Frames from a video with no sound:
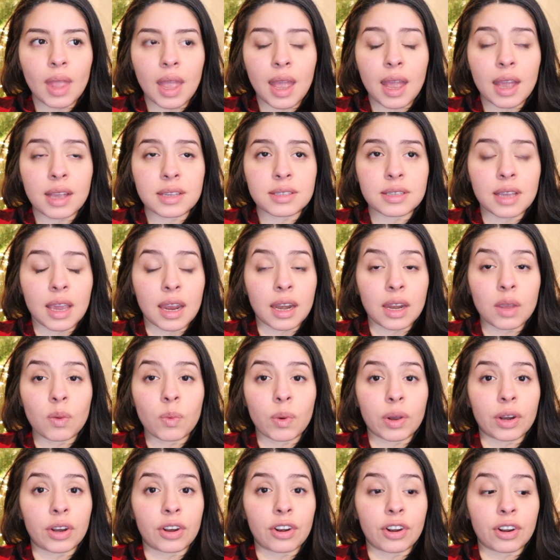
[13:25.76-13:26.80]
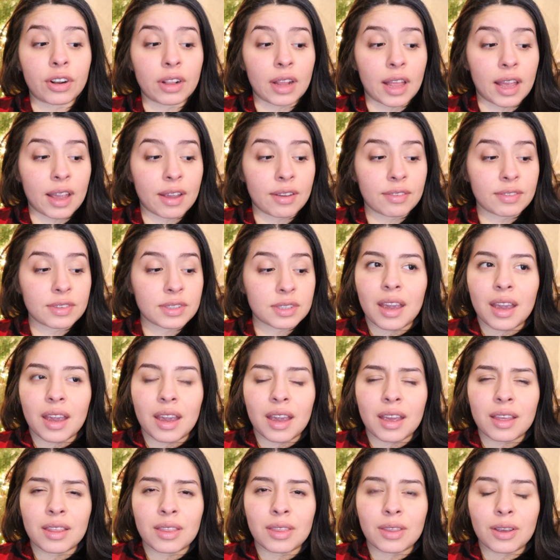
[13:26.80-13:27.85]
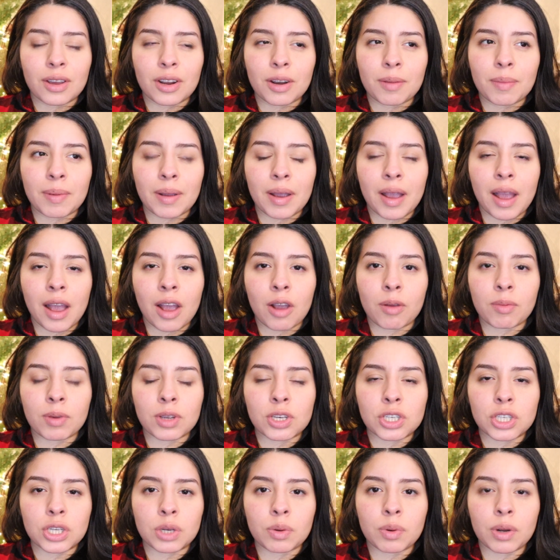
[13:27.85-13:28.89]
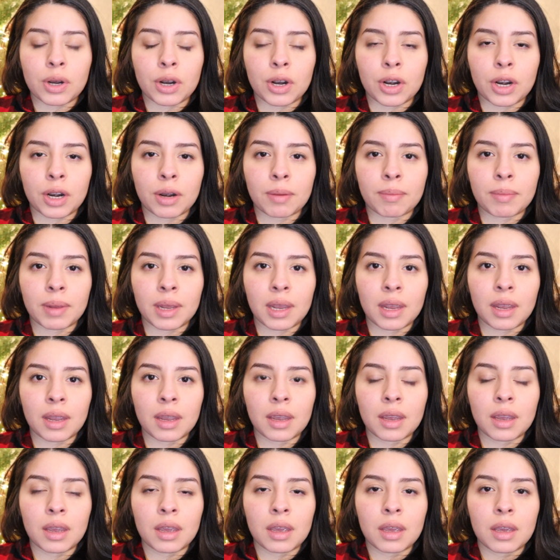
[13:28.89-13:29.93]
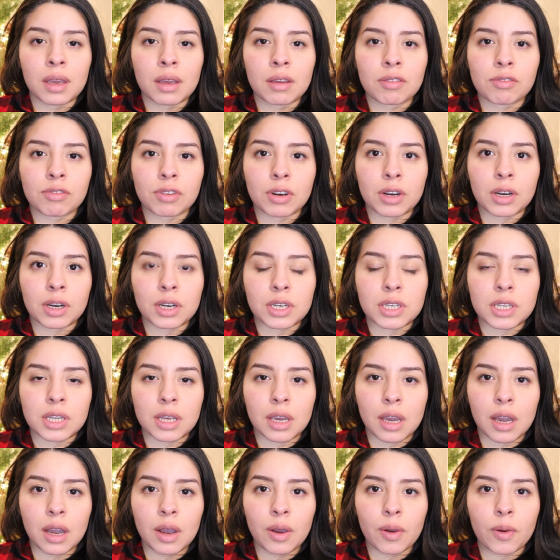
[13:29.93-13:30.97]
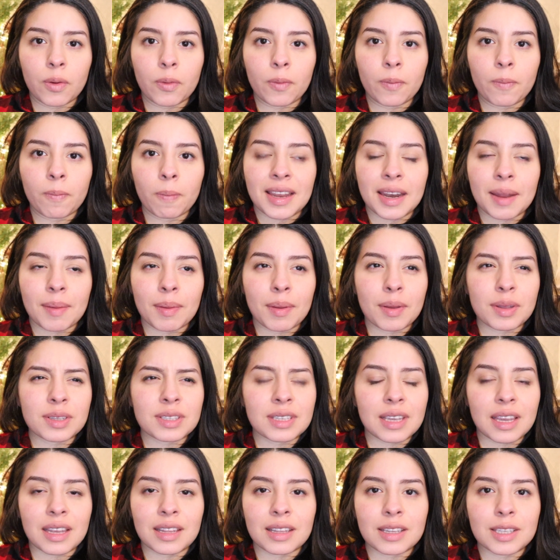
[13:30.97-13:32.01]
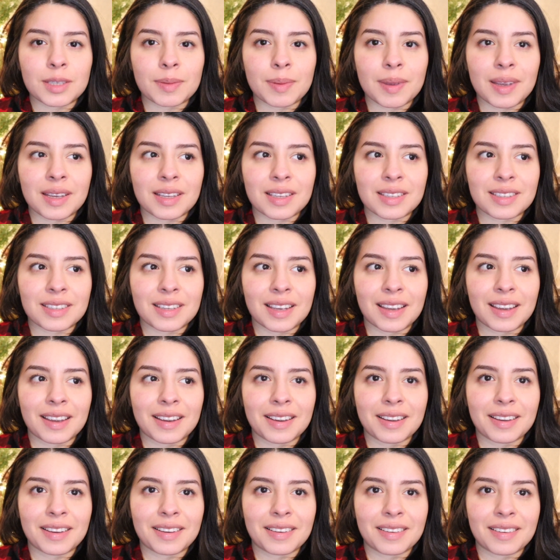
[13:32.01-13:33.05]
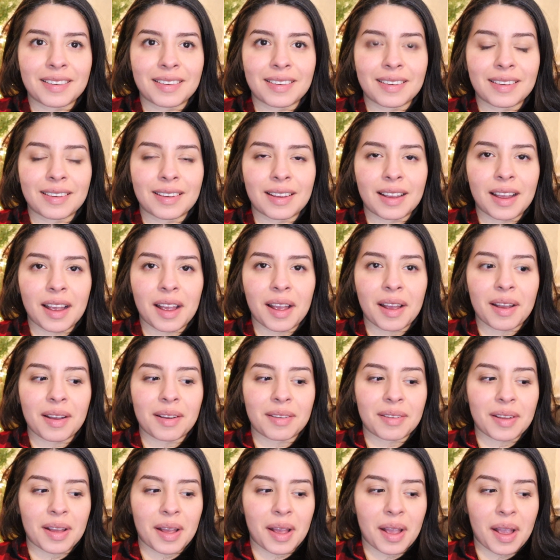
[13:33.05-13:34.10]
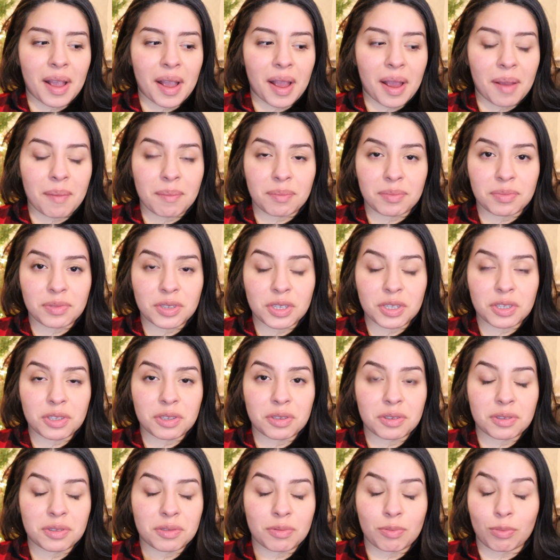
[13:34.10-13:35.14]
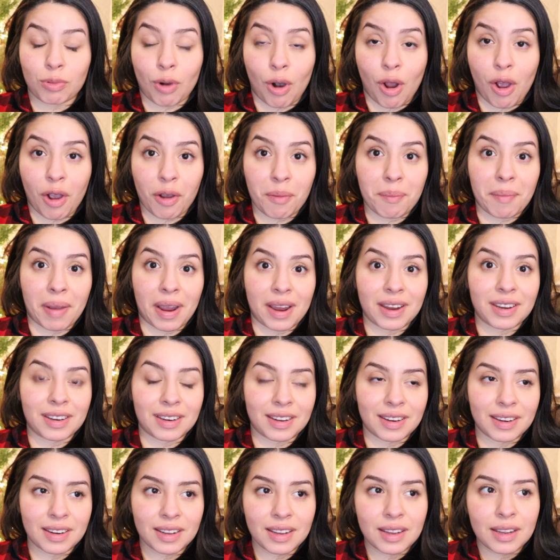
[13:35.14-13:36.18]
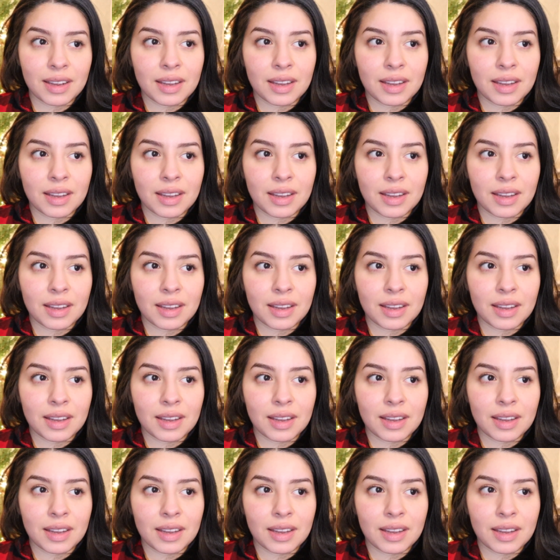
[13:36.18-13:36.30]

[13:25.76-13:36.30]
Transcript: as anyone in our lives. I thought about how much it would hurt me for her to go. And I'm not saying this because it's like I'm just wrong-minded.